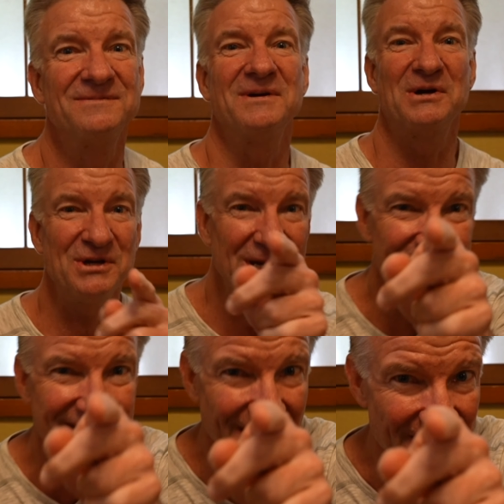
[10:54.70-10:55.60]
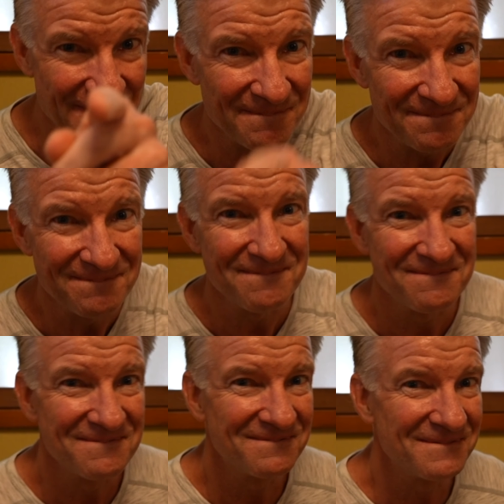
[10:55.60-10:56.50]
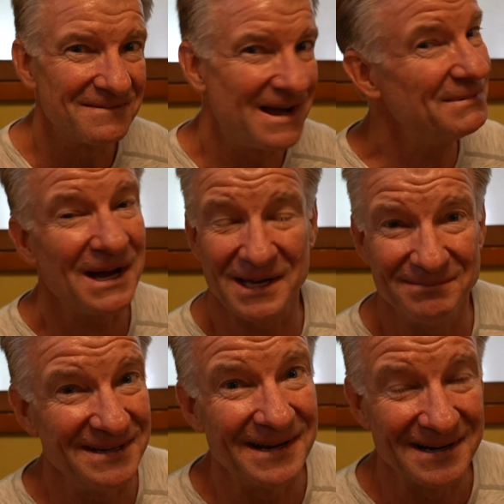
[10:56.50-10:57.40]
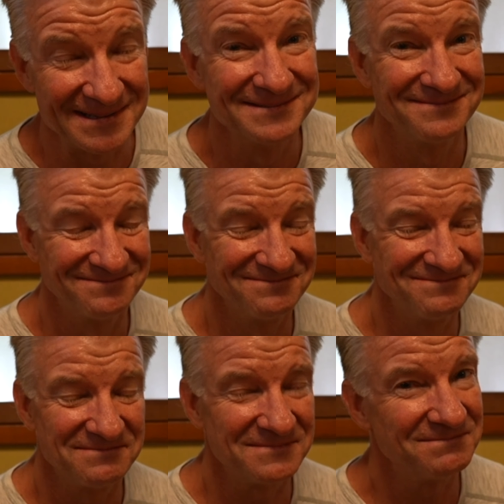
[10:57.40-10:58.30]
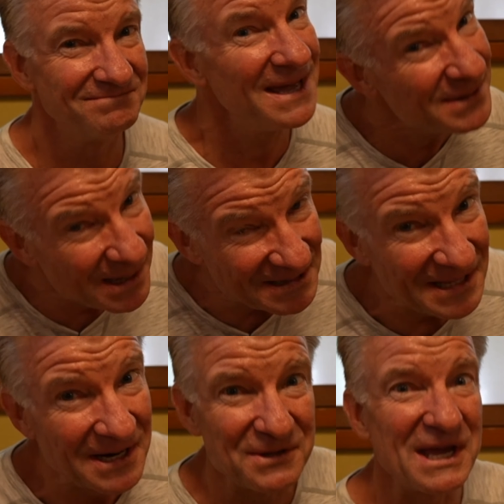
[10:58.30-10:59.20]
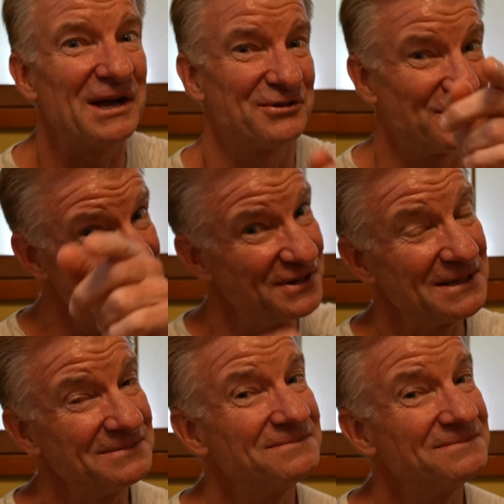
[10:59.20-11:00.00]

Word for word: Are you going to be there? I'm not going to be there. Maybe I'll be there. They got surfing.